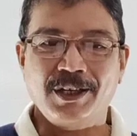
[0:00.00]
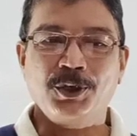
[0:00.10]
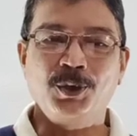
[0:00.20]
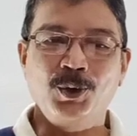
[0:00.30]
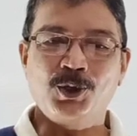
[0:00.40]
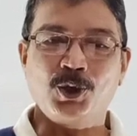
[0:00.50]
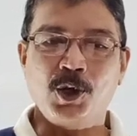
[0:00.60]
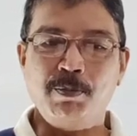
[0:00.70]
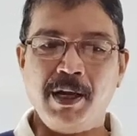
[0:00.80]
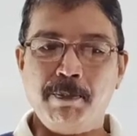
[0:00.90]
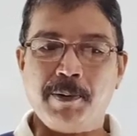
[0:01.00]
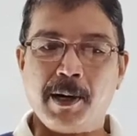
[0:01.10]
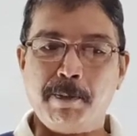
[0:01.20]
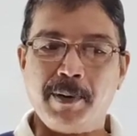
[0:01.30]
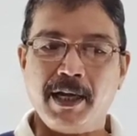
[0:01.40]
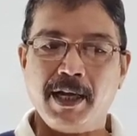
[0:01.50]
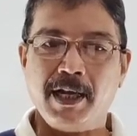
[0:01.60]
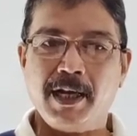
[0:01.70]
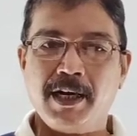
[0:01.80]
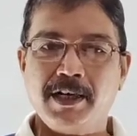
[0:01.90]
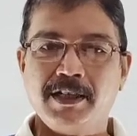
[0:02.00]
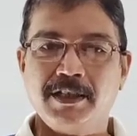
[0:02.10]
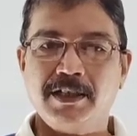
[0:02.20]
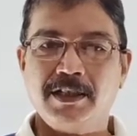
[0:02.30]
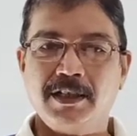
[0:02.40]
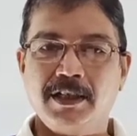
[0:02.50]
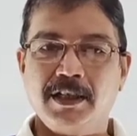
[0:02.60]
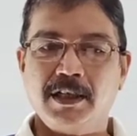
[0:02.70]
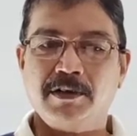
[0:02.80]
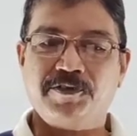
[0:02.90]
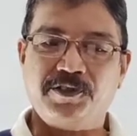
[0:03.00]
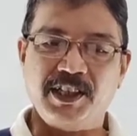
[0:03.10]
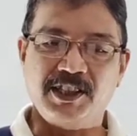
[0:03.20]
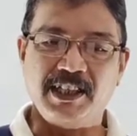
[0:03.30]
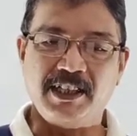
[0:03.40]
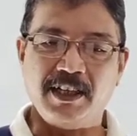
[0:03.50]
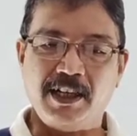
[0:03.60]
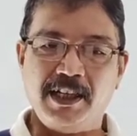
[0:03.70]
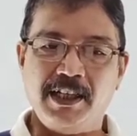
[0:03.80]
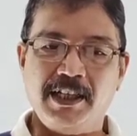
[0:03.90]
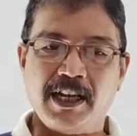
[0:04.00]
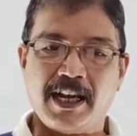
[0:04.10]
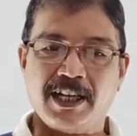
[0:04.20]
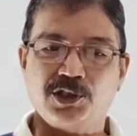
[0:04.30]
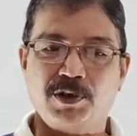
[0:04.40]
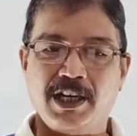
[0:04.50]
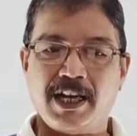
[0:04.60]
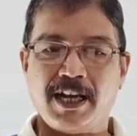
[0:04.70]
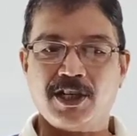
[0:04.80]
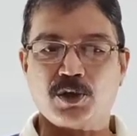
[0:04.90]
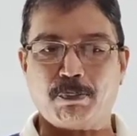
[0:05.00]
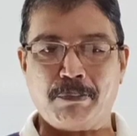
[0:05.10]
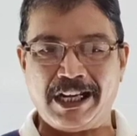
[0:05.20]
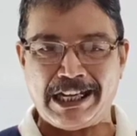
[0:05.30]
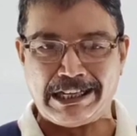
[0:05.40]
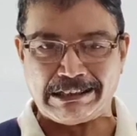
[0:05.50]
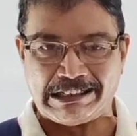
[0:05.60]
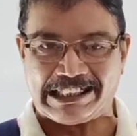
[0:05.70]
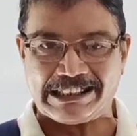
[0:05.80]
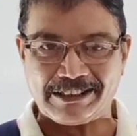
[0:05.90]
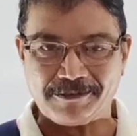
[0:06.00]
you should be prepared physically as well as mentally.